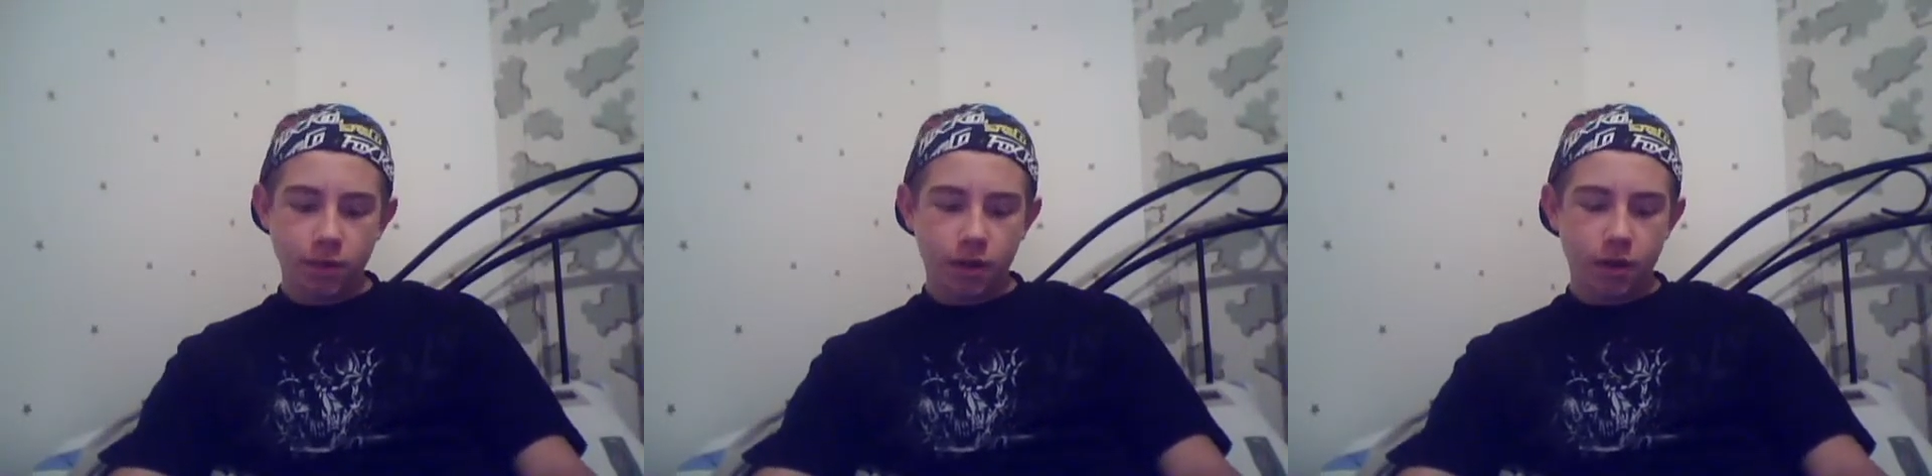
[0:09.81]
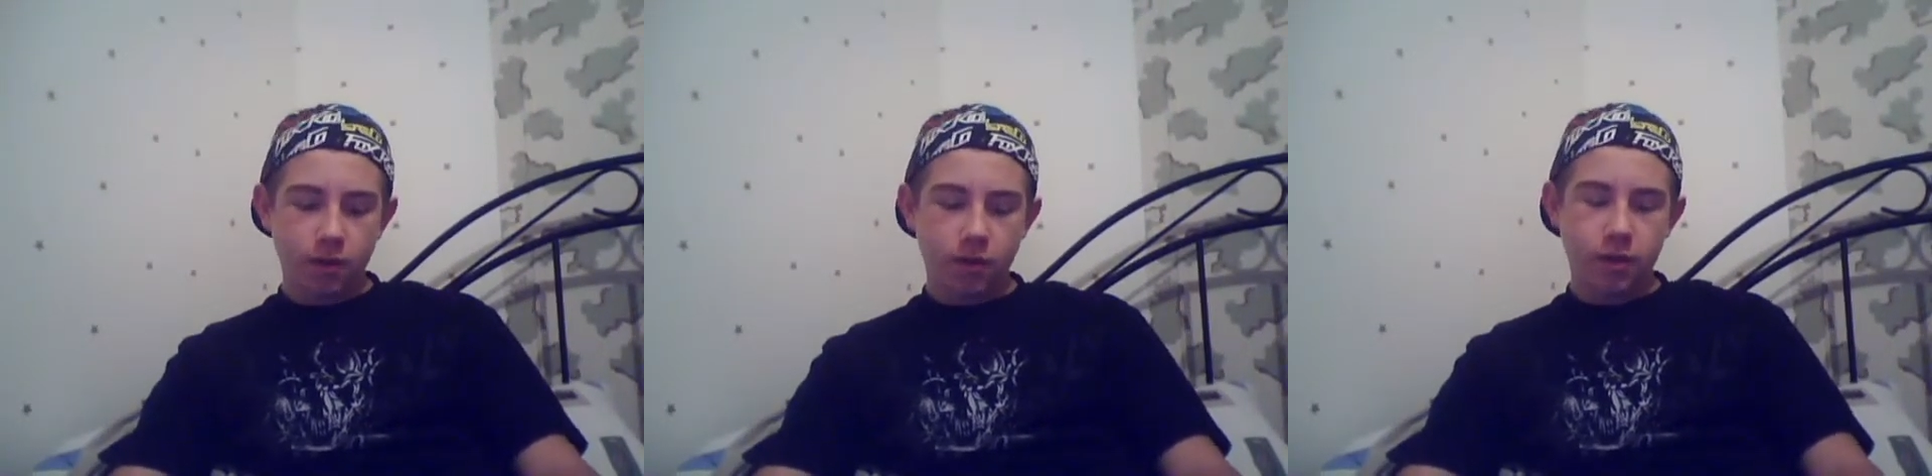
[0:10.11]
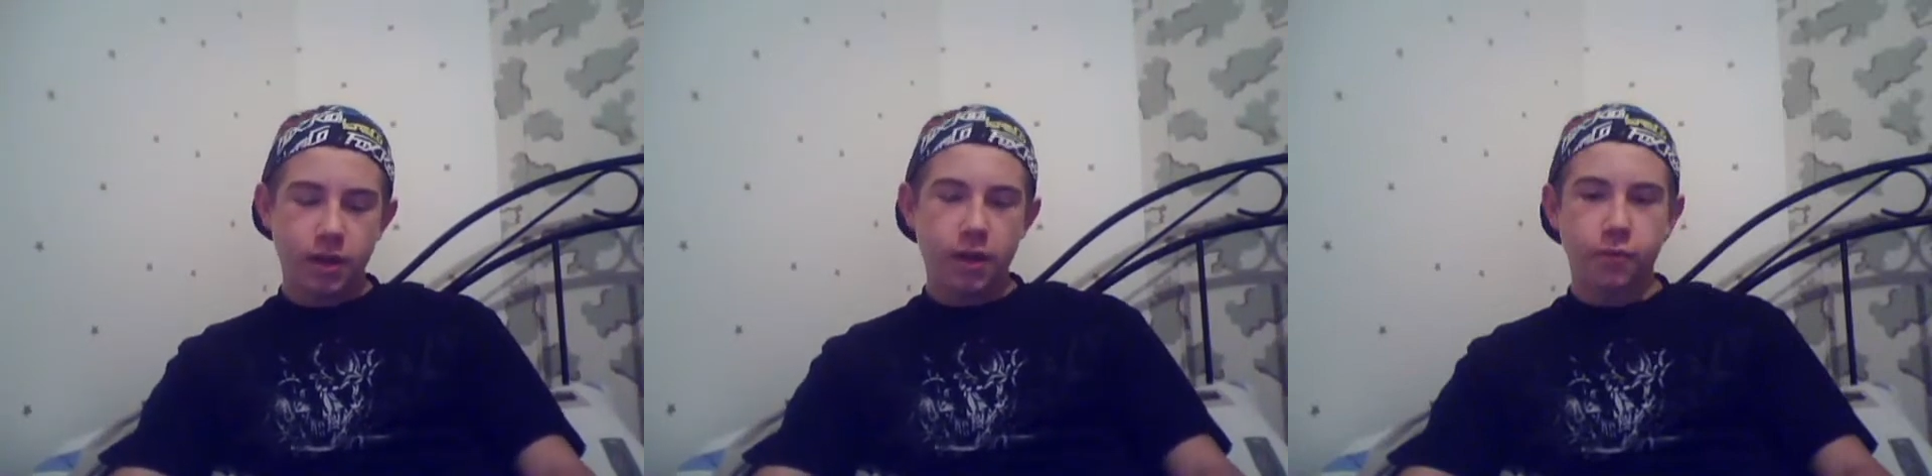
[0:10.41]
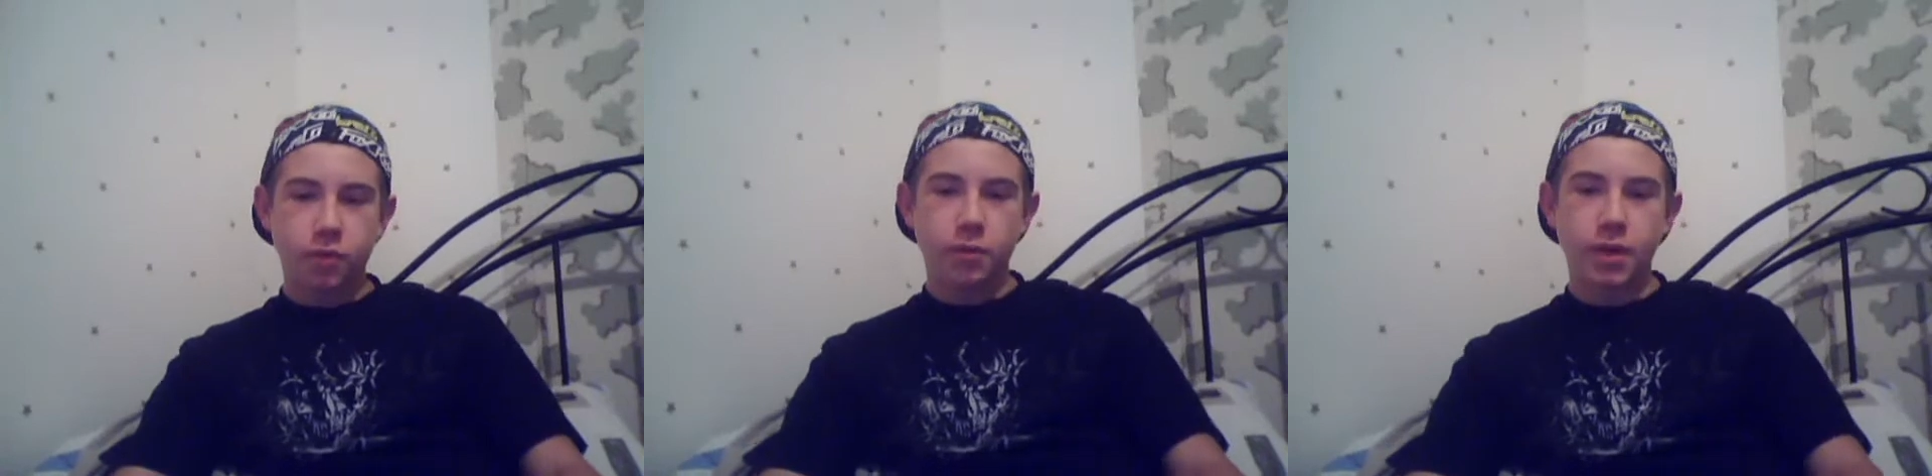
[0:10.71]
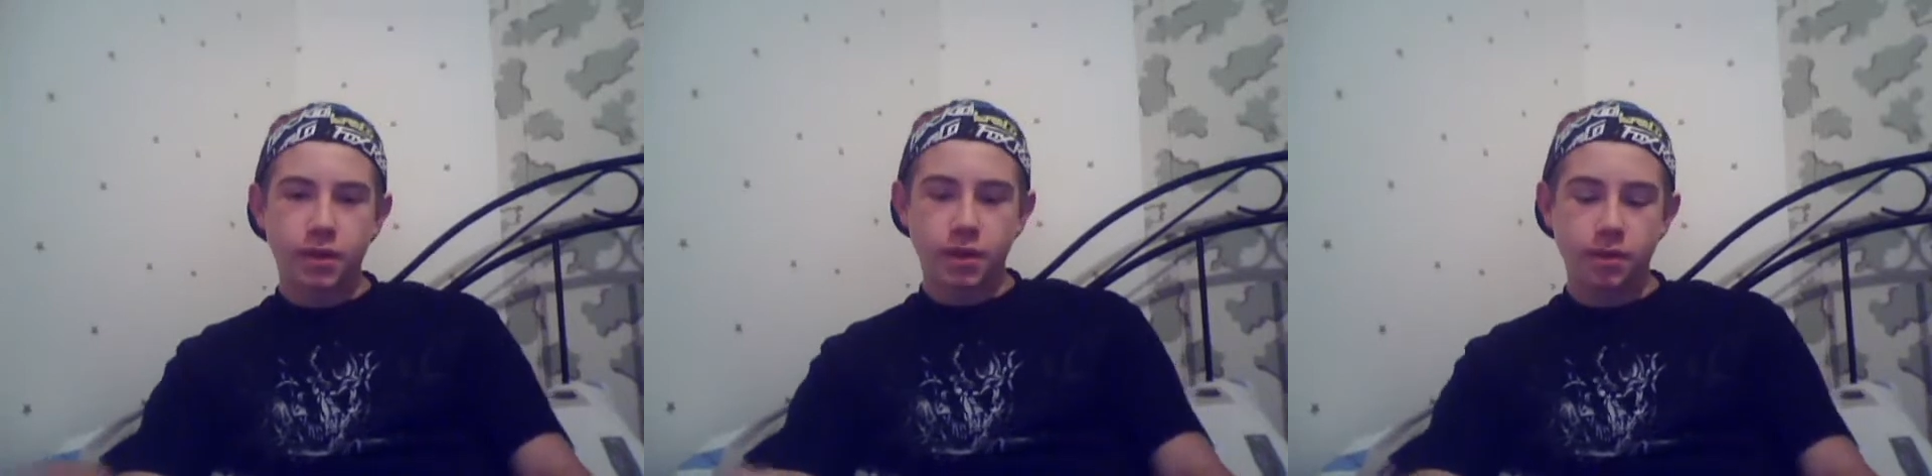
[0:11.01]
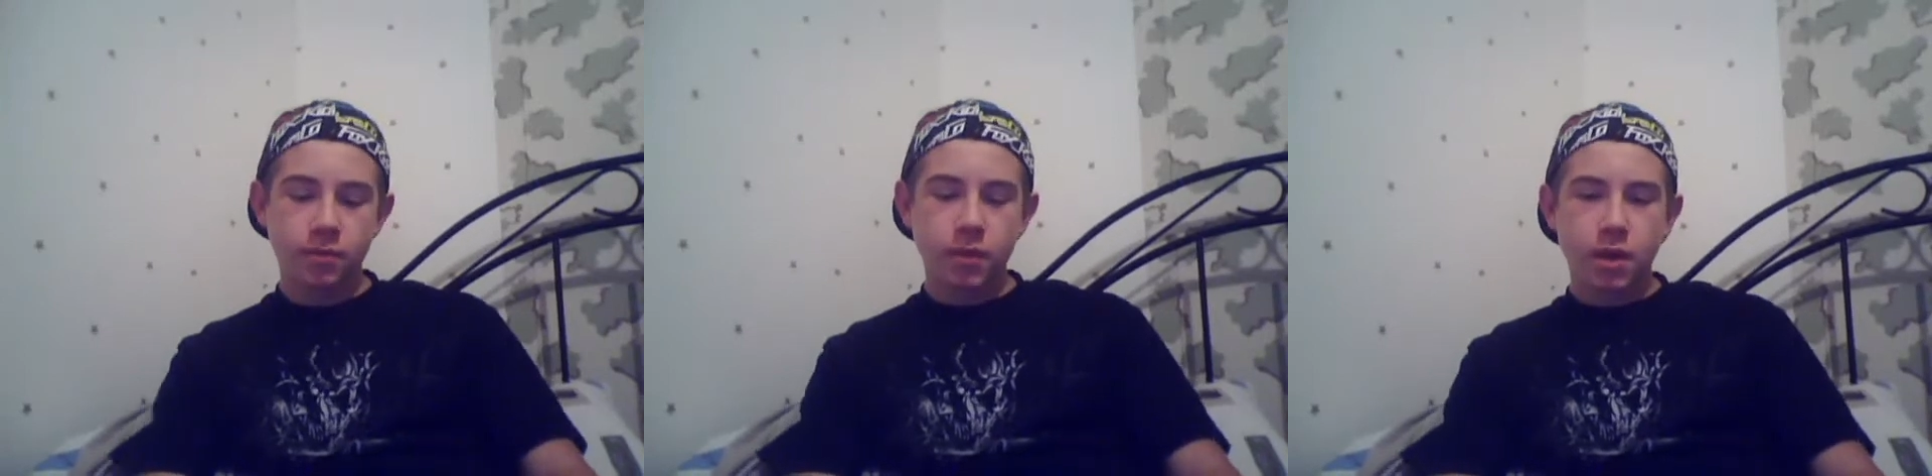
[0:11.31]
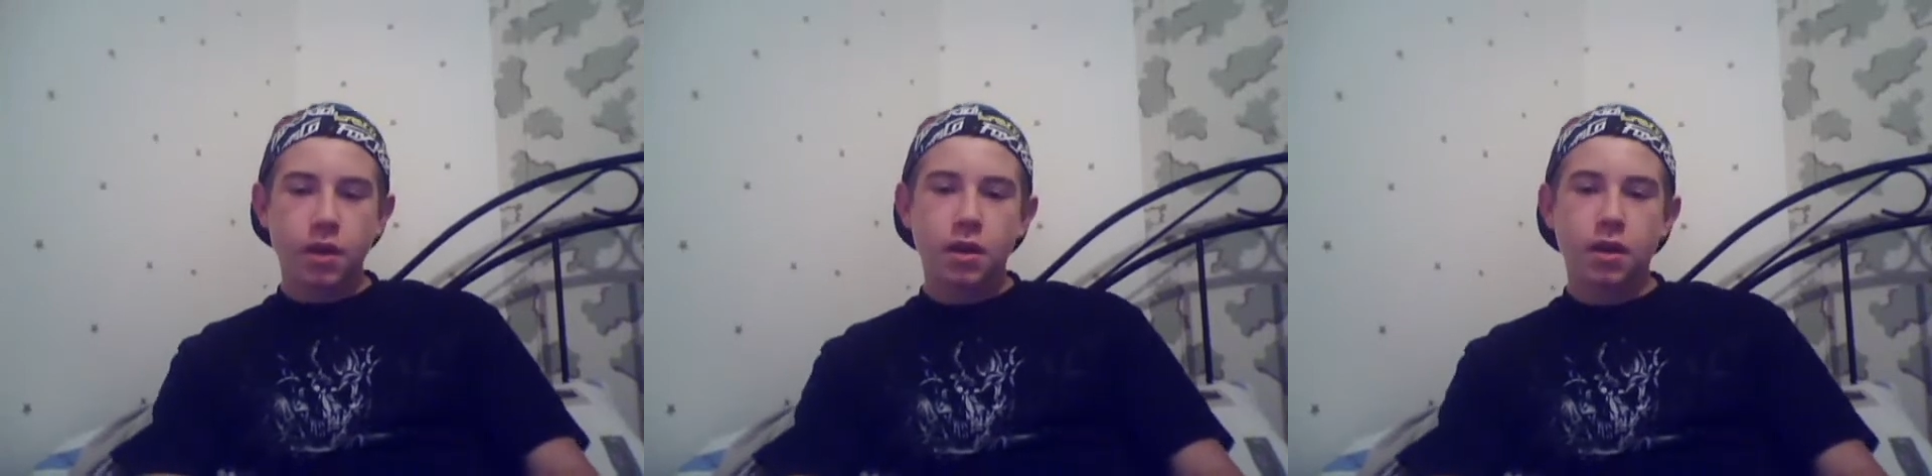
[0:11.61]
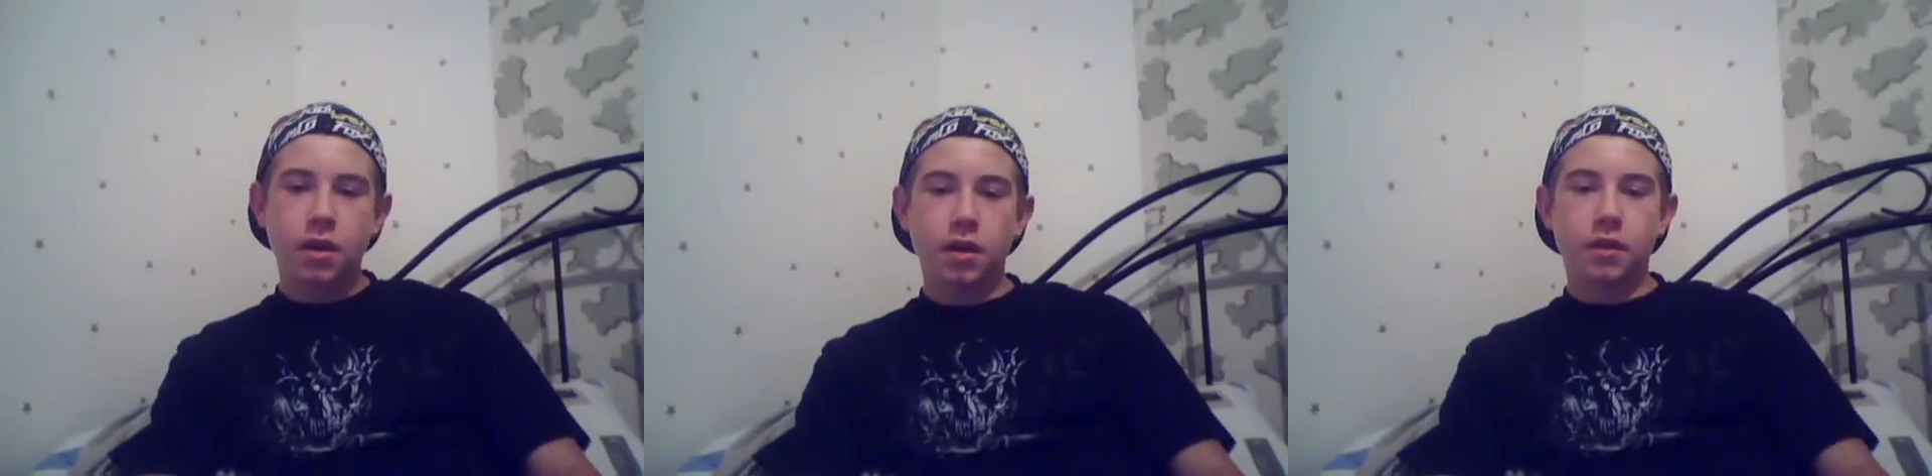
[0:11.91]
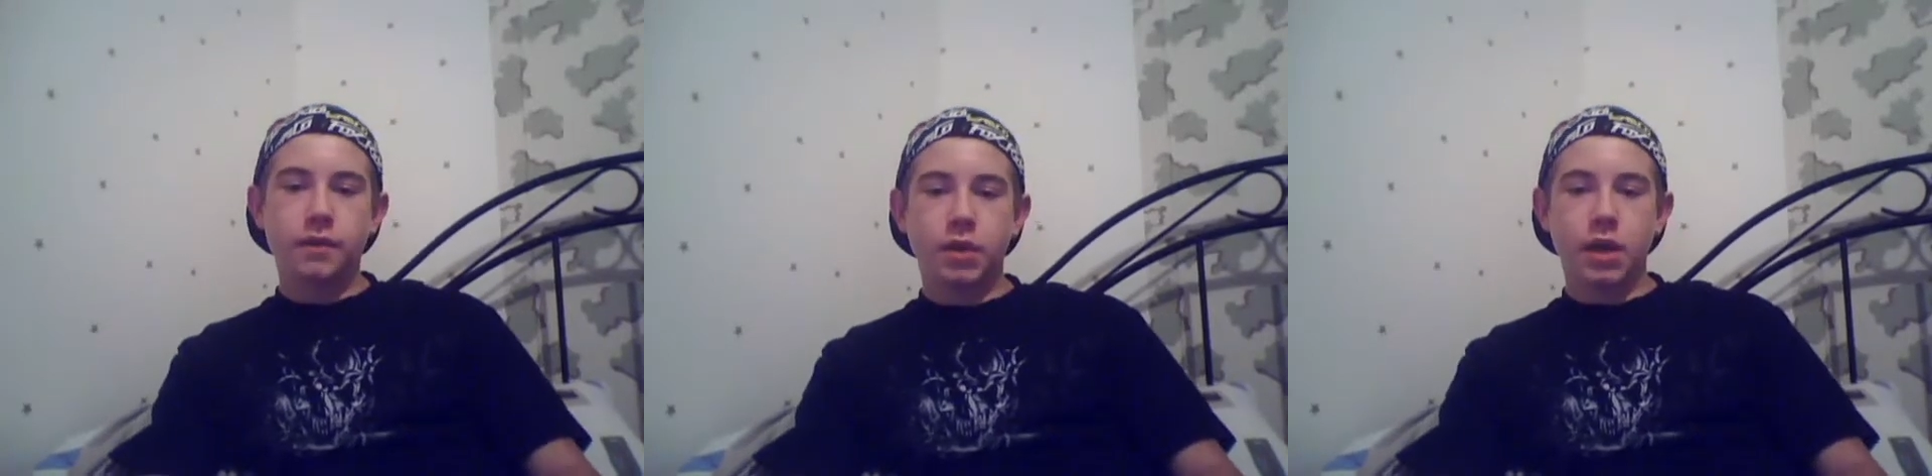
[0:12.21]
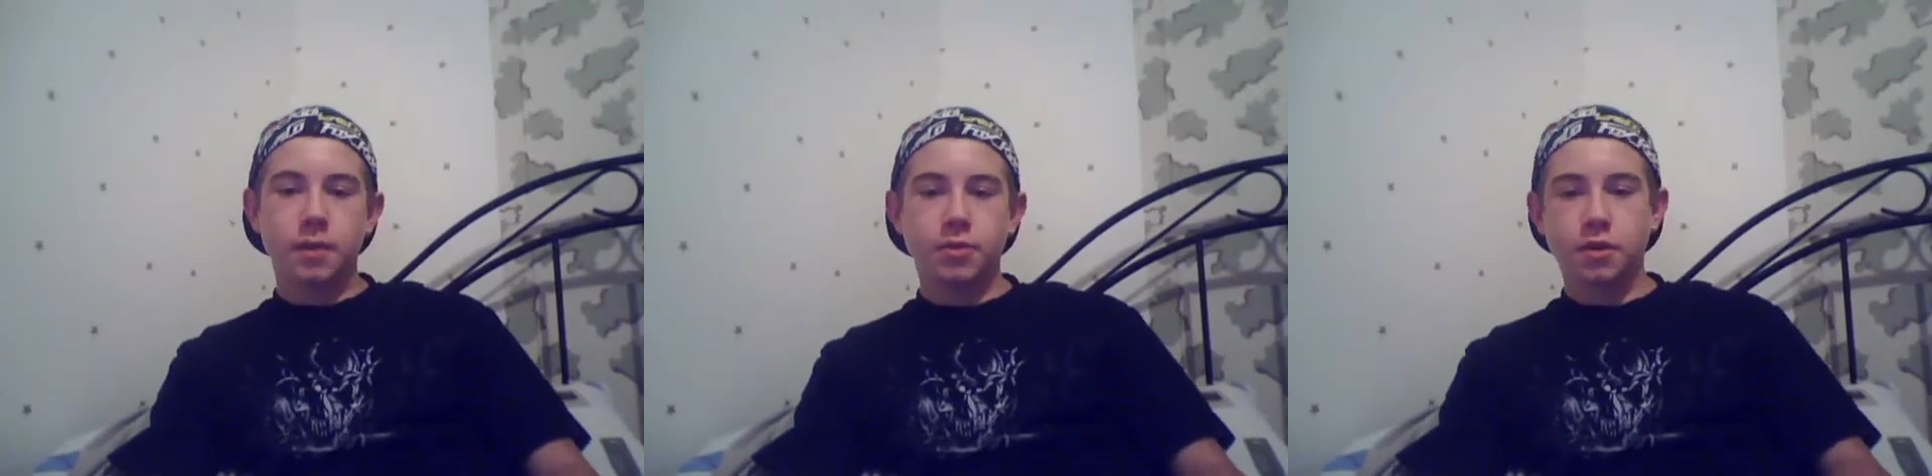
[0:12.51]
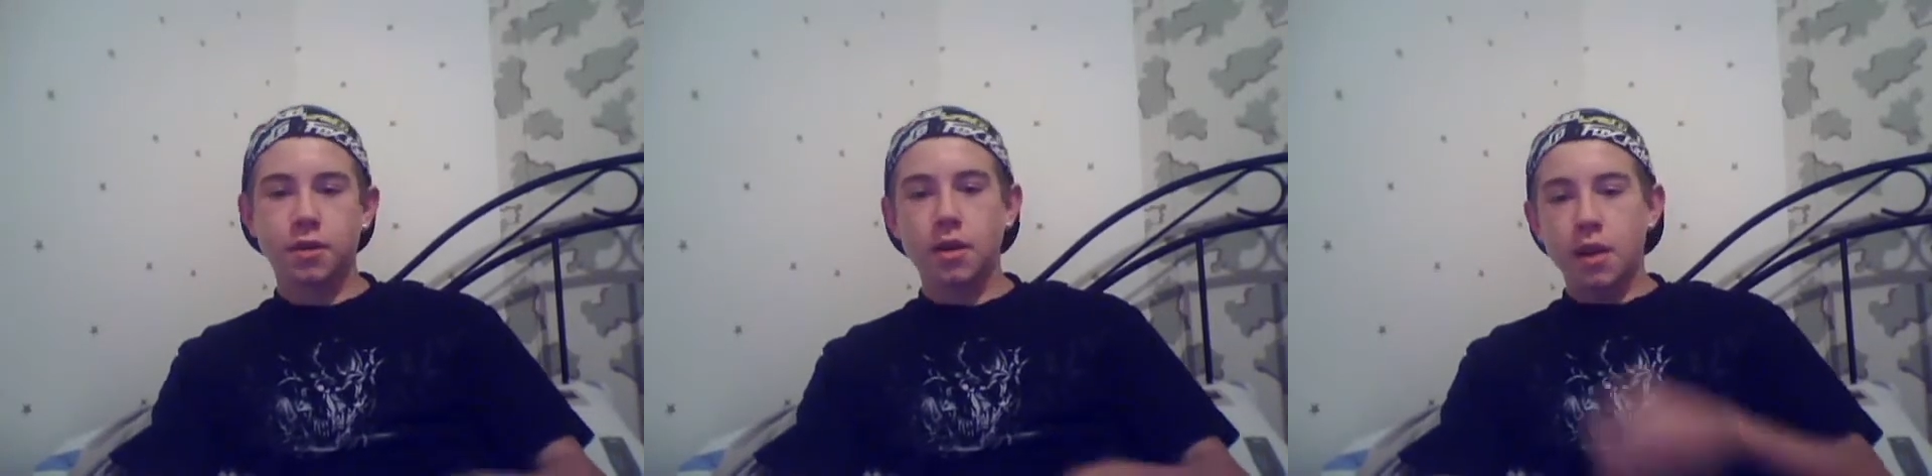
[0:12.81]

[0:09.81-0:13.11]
We get 419. I live in New Hampshire.